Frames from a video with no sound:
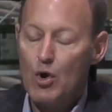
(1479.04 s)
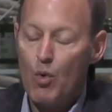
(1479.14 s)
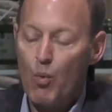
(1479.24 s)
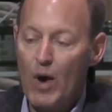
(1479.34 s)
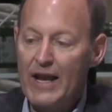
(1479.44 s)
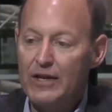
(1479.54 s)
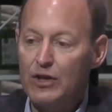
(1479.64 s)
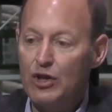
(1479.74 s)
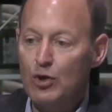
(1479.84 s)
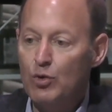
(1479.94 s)
When
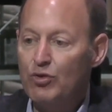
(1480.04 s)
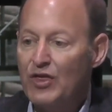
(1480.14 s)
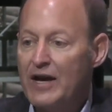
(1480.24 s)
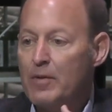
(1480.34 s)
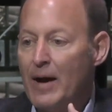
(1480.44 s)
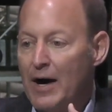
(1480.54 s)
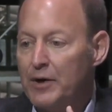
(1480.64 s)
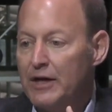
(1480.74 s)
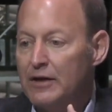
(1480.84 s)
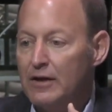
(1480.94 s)
you think
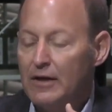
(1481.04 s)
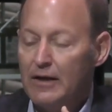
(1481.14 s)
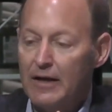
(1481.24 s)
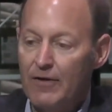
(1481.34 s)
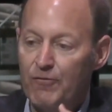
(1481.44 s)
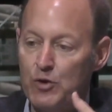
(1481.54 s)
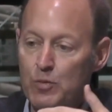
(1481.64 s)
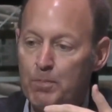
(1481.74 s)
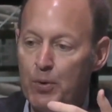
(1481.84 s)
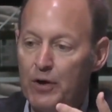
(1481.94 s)
about it, if you
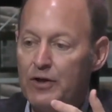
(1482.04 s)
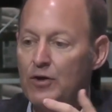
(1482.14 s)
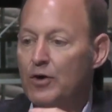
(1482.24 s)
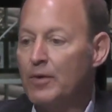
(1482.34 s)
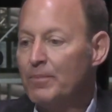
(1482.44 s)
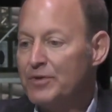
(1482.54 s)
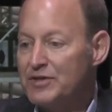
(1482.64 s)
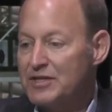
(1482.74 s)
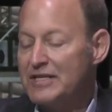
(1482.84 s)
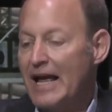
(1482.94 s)
put your
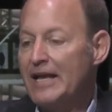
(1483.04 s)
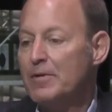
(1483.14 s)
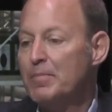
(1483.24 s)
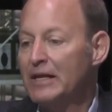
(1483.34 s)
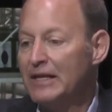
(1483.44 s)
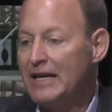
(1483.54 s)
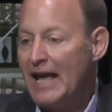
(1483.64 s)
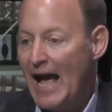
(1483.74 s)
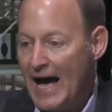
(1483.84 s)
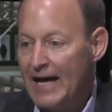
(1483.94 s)
sustainability
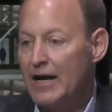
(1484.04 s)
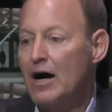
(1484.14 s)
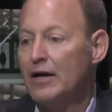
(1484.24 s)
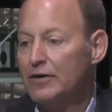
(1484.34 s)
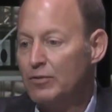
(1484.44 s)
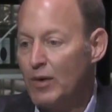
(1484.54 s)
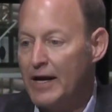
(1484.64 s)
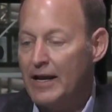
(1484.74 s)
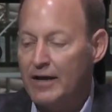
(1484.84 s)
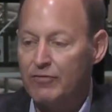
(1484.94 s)
hat on,
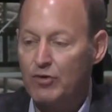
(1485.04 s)
right? And of